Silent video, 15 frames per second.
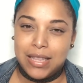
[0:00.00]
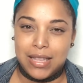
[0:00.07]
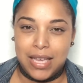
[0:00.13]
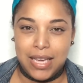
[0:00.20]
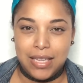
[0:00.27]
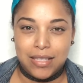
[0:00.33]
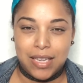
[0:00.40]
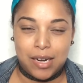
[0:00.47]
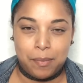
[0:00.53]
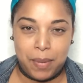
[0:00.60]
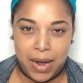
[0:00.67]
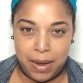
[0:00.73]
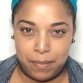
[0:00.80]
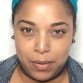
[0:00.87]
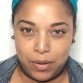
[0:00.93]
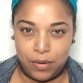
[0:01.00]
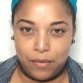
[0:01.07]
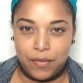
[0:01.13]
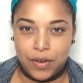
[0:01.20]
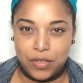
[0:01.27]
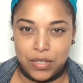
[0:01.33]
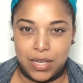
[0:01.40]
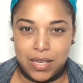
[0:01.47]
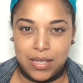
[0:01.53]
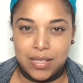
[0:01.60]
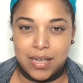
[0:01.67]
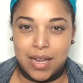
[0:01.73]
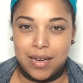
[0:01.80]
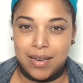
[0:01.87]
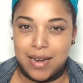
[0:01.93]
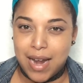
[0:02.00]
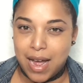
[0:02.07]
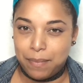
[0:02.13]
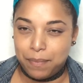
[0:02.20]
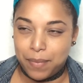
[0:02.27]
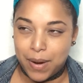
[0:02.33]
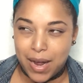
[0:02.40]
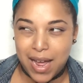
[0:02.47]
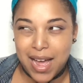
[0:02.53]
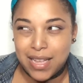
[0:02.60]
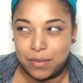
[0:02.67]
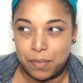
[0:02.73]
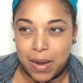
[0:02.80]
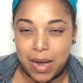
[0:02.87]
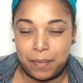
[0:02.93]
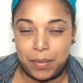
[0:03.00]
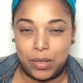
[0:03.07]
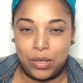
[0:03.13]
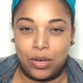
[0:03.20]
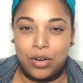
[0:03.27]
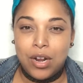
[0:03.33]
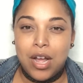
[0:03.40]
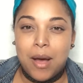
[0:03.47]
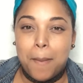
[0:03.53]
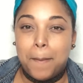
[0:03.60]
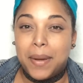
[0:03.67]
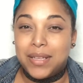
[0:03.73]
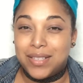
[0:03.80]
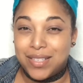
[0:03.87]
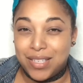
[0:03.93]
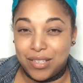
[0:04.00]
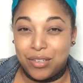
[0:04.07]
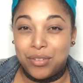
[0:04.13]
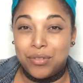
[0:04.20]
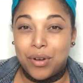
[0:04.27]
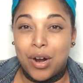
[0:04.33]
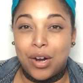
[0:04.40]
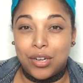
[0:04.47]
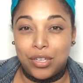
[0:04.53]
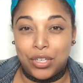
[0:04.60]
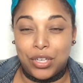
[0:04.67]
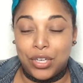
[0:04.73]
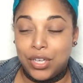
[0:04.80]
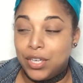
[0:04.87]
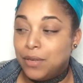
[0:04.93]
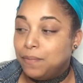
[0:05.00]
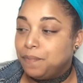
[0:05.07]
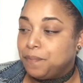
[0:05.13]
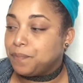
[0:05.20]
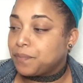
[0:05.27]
things that are popular versus not as popular but still are good